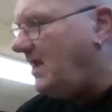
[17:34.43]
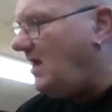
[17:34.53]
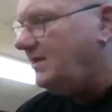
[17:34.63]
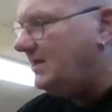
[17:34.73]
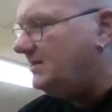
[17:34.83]

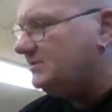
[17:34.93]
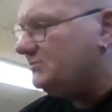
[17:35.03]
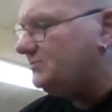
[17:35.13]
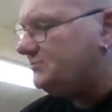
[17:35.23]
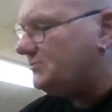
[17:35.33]
And then there's
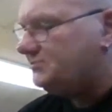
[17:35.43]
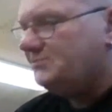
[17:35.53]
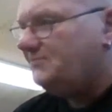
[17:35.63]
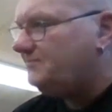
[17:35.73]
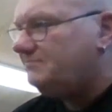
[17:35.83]
all sorts
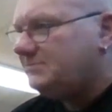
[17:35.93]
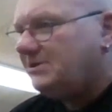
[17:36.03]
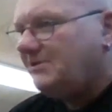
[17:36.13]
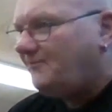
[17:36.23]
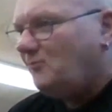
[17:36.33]
of
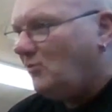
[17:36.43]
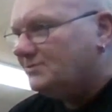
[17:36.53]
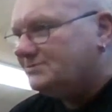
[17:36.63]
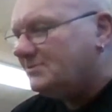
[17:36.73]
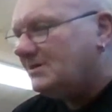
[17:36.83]
different
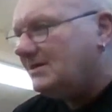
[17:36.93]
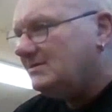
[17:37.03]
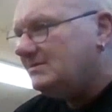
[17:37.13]
ones, really.